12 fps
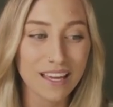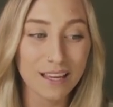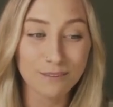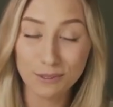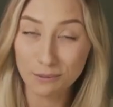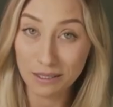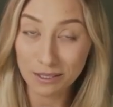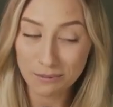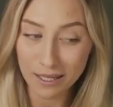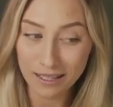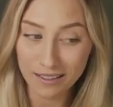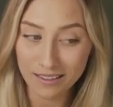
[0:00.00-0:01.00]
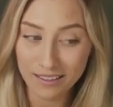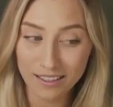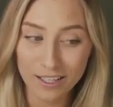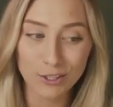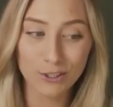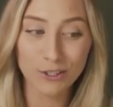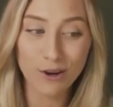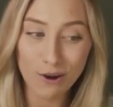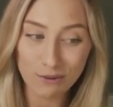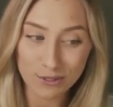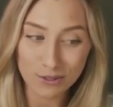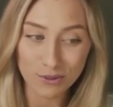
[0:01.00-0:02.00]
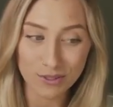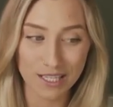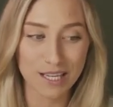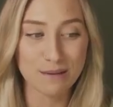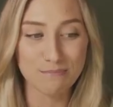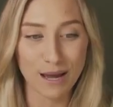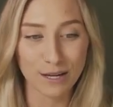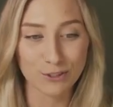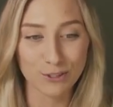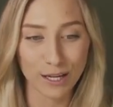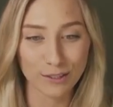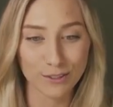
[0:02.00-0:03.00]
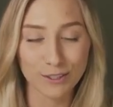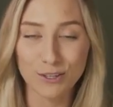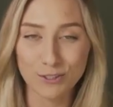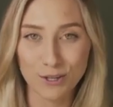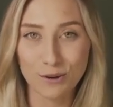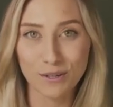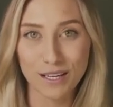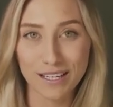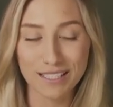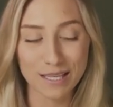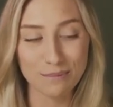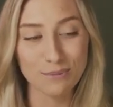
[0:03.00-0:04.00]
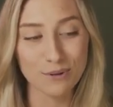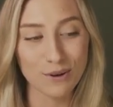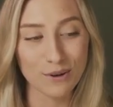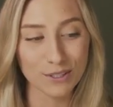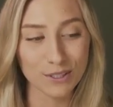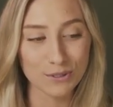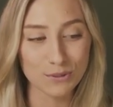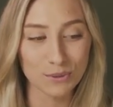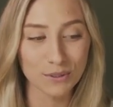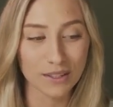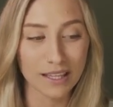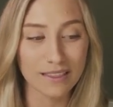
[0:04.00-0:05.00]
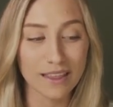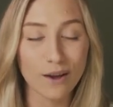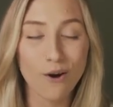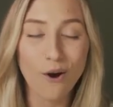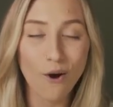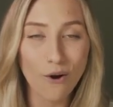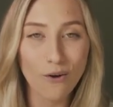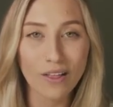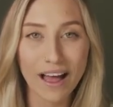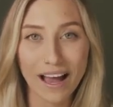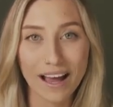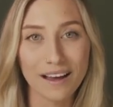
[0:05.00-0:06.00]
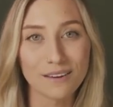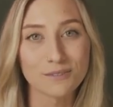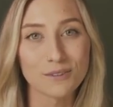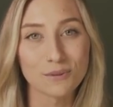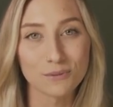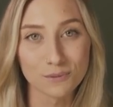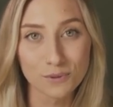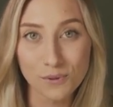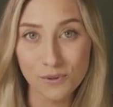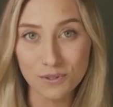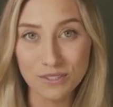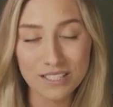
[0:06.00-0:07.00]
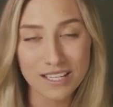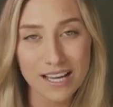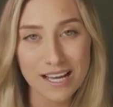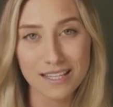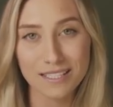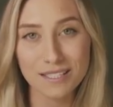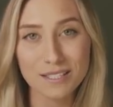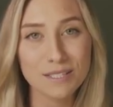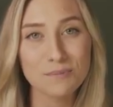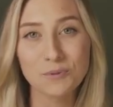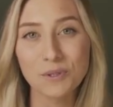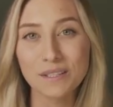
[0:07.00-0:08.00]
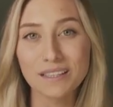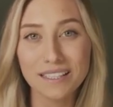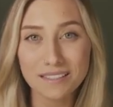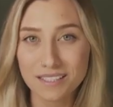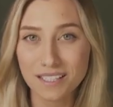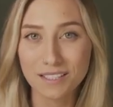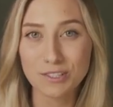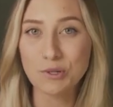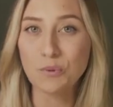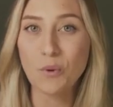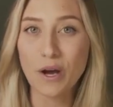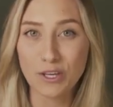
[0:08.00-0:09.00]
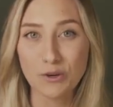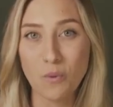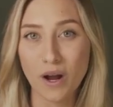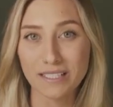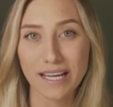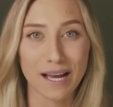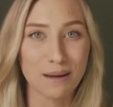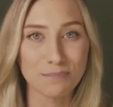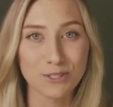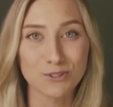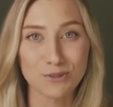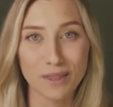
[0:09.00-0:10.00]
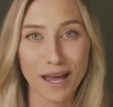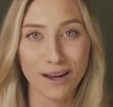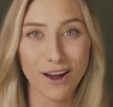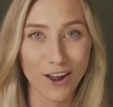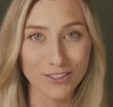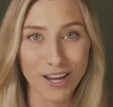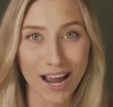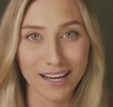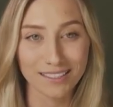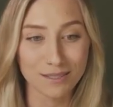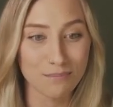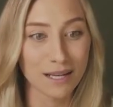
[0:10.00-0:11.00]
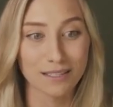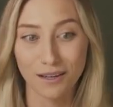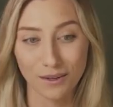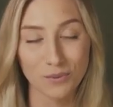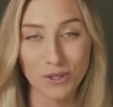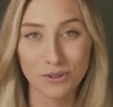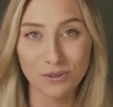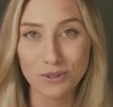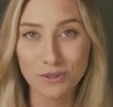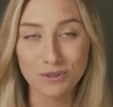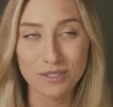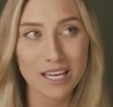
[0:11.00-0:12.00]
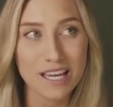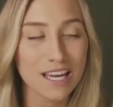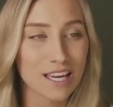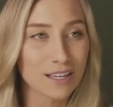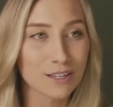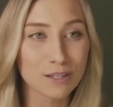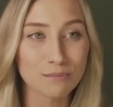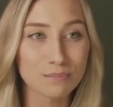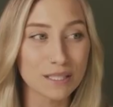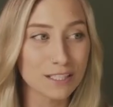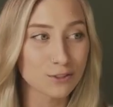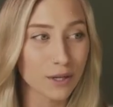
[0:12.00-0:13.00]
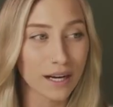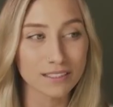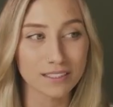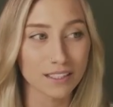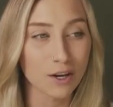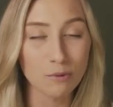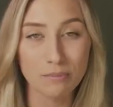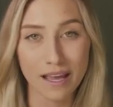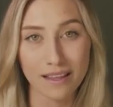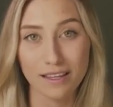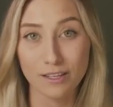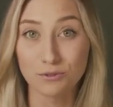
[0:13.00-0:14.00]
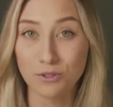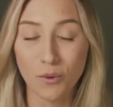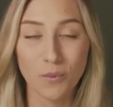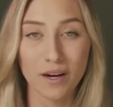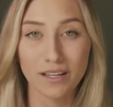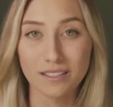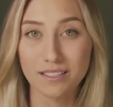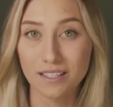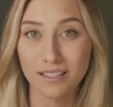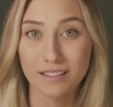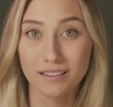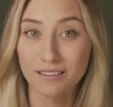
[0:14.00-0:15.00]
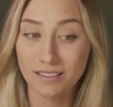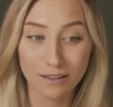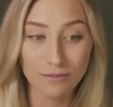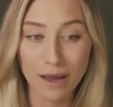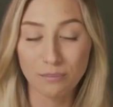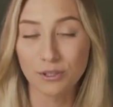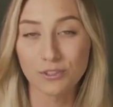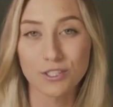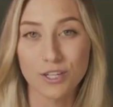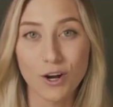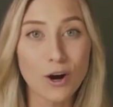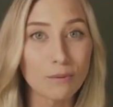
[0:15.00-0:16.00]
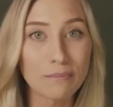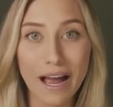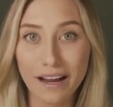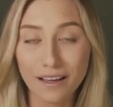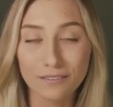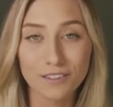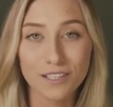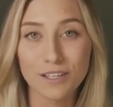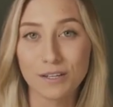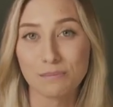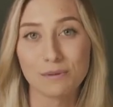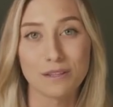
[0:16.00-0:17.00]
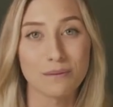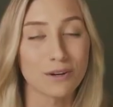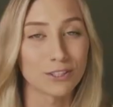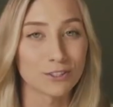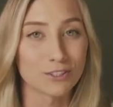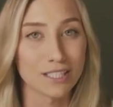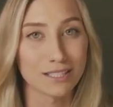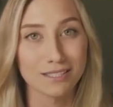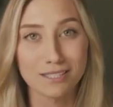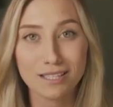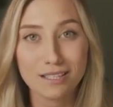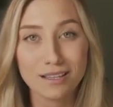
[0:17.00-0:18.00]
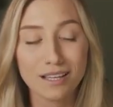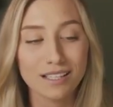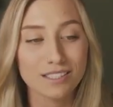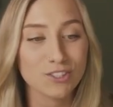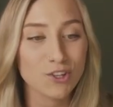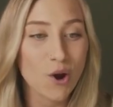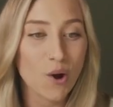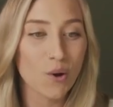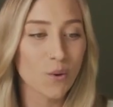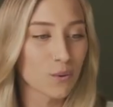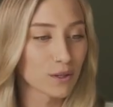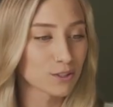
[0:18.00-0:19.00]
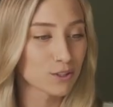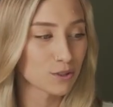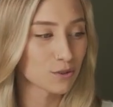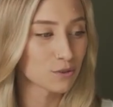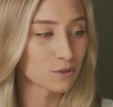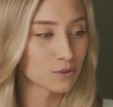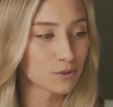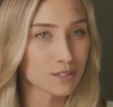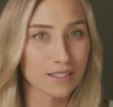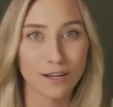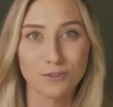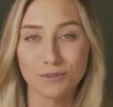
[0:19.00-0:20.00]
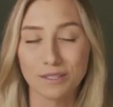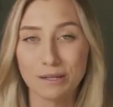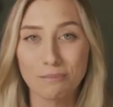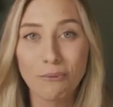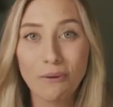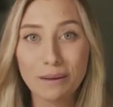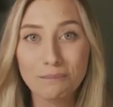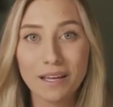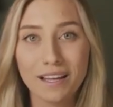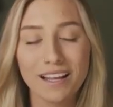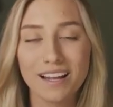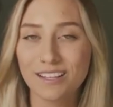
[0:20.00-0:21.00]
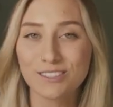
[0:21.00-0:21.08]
If you weren't aware, your call results in BatchDialer, and I'll show an example call here shortly, they all have rules. The system will listen to what you want to happen to that contact depending on what you use. It could be trying to obey that you don't want it to give that person a call back ever, or put them on your DNC list, or to schedule an appointment.